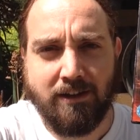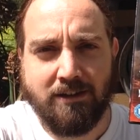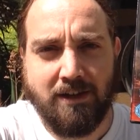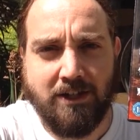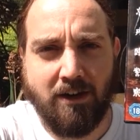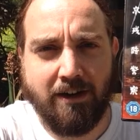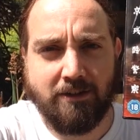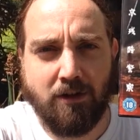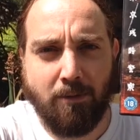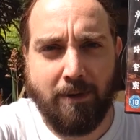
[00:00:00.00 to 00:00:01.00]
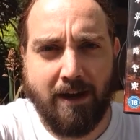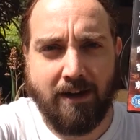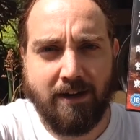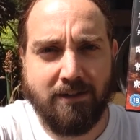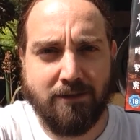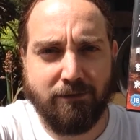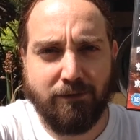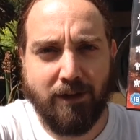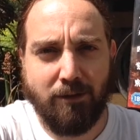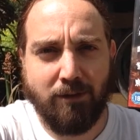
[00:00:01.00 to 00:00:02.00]
CGI is a cop out. It doesn't
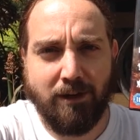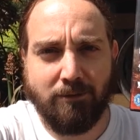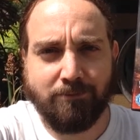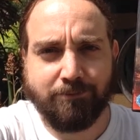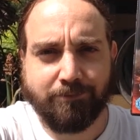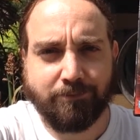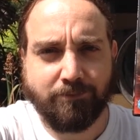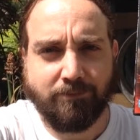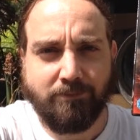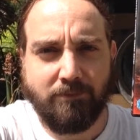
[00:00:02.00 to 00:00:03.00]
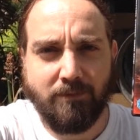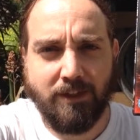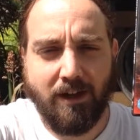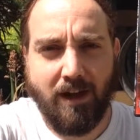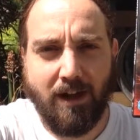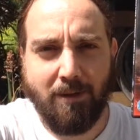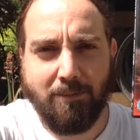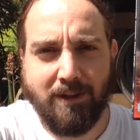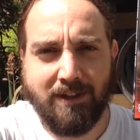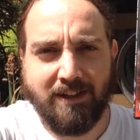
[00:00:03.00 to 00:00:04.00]
feel real.
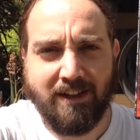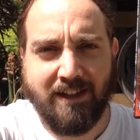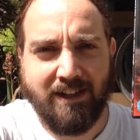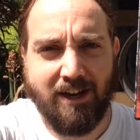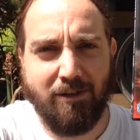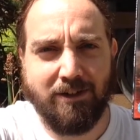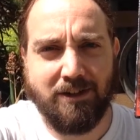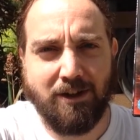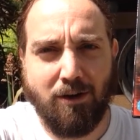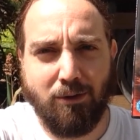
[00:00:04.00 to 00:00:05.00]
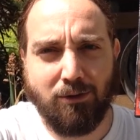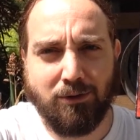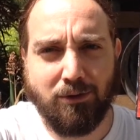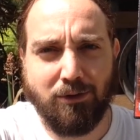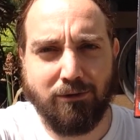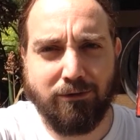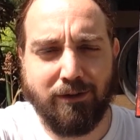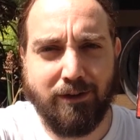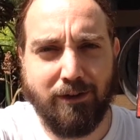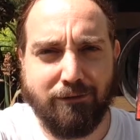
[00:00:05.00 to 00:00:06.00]
You know, it's a cold sort of
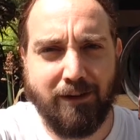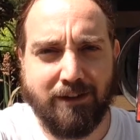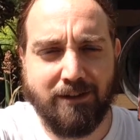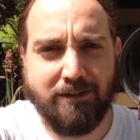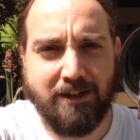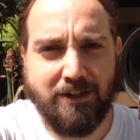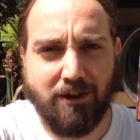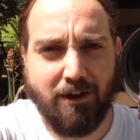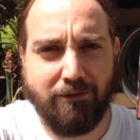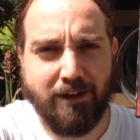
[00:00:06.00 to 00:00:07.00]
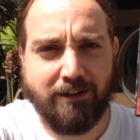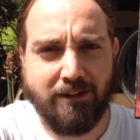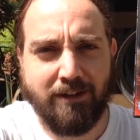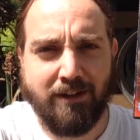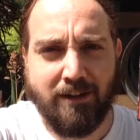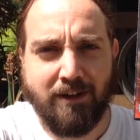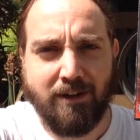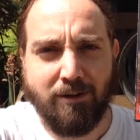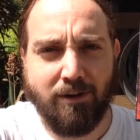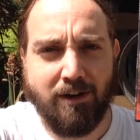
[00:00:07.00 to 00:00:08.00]
effect, the CGI effect,
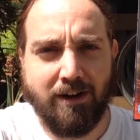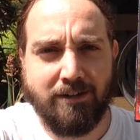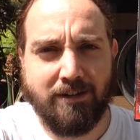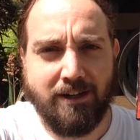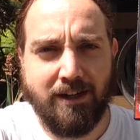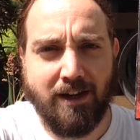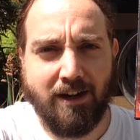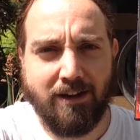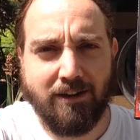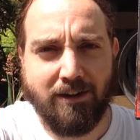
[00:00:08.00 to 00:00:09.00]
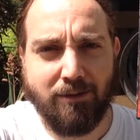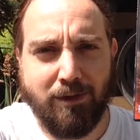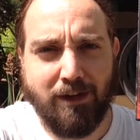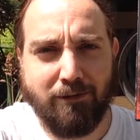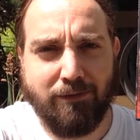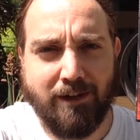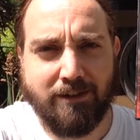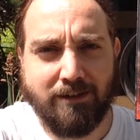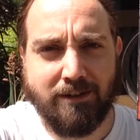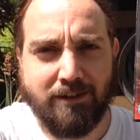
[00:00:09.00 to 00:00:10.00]
whereas the real
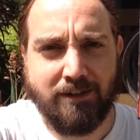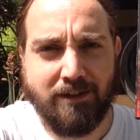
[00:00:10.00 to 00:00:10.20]
effects,